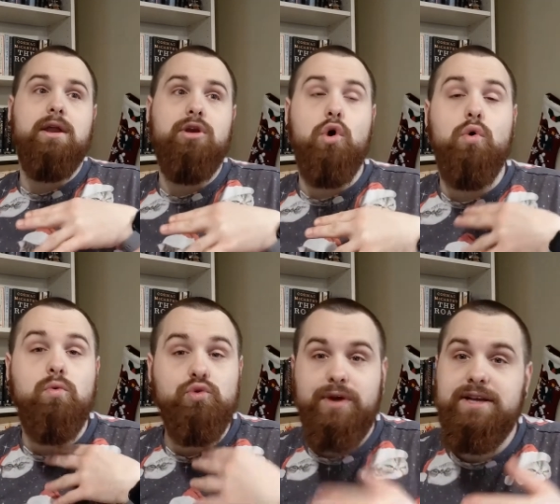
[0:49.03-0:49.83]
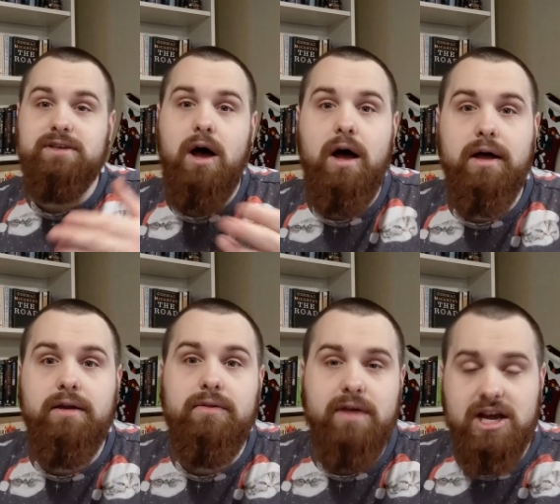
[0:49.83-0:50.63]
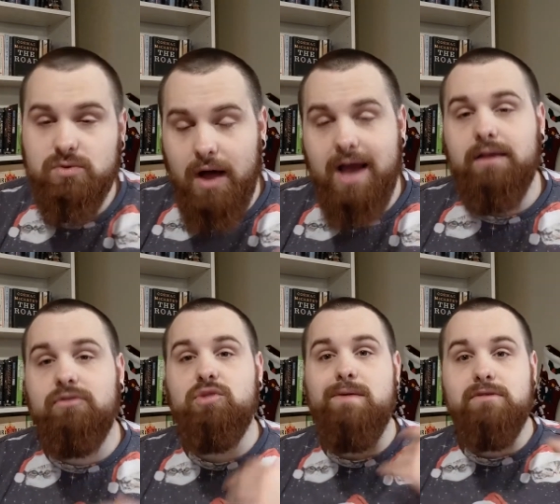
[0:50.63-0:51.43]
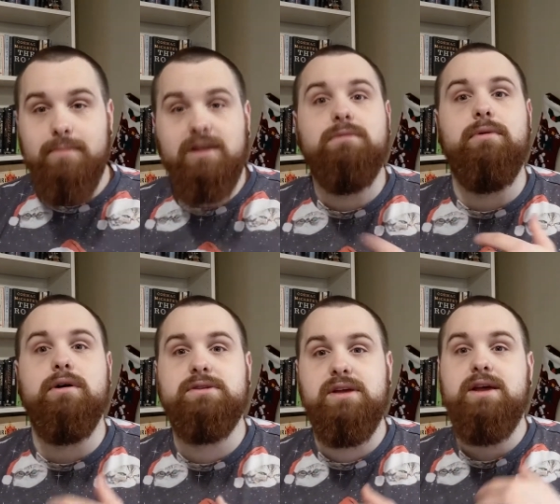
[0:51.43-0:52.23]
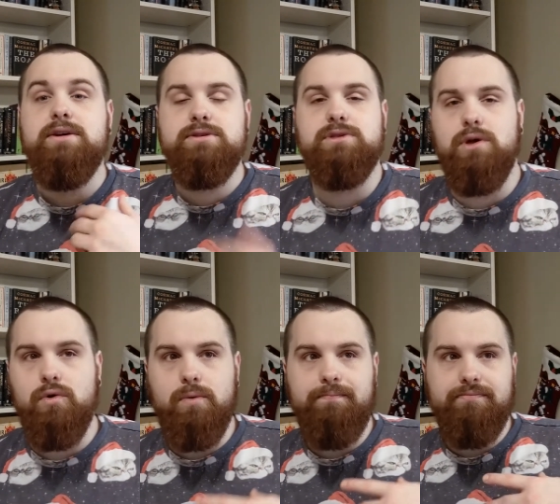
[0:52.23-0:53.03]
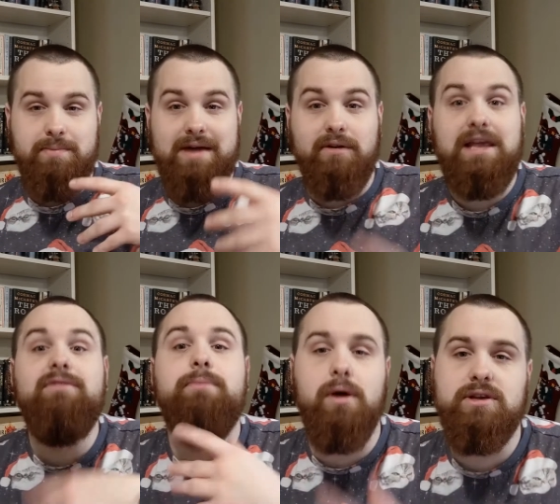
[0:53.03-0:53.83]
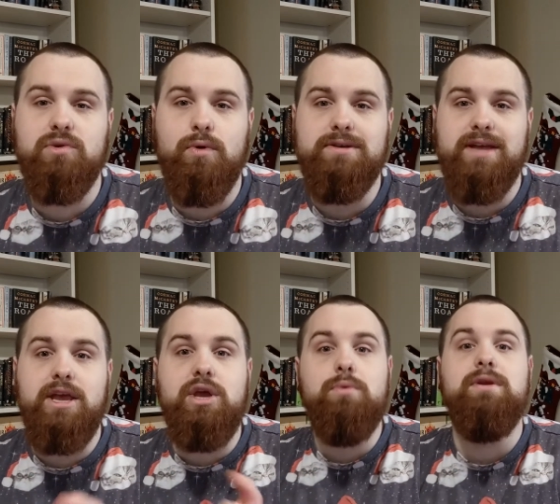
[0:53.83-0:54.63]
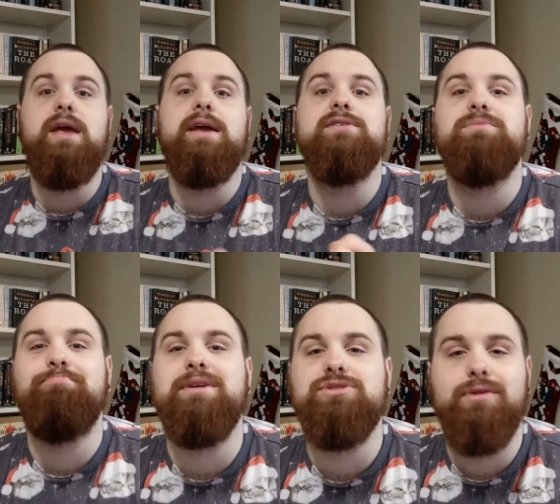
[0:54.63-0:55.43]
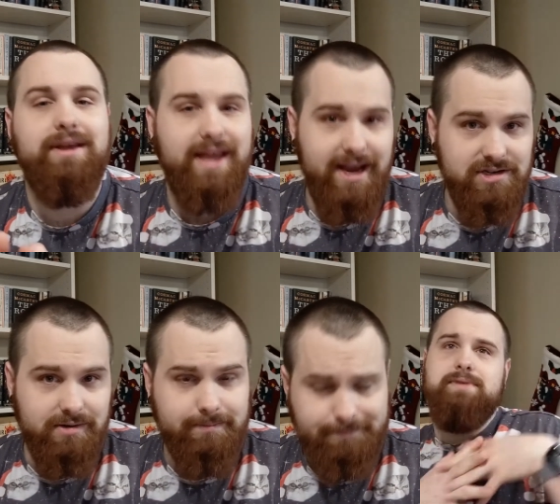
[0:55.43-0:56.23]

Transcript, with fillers: no trees on the actual island to be able to make the books. So to be able to give books was a unique and special occasion.